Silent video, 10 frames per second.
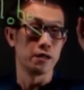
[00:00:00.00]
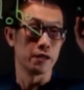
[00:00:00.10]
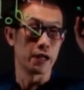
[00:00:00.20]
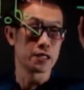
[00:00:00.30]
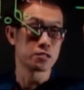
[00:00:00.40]

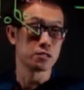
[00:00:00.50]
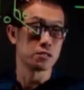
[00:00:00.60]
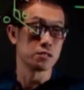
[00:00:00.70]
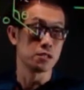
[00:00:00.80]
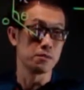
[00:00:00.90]
Now let's
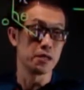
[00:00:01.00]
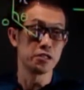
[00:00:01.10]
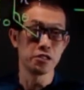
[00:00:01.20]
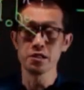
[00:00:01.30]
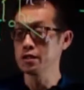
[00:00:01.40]

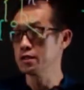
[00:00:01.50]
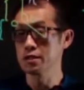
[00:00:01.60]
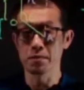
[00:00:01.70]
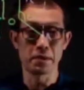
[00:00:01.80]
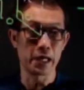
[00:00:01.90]
imagine this is
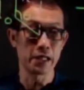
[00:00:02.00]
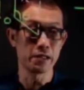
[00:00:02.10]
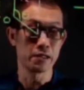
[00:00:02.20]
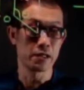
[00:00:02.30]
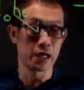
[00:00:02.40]
the plane
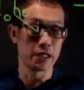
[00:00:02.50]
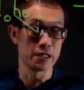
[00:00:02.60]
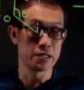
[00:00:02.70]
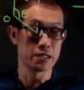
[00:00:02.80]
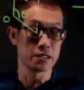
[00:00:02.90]
and
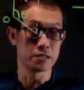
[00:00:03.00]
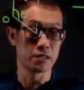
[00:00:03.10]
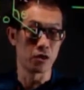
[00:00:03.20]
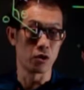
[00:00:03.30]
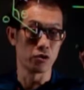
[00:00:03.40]
this is
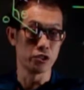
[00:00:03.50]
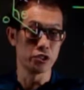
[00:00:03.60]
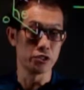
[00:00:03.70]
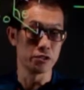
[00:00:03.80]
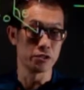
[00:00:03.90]
the origin.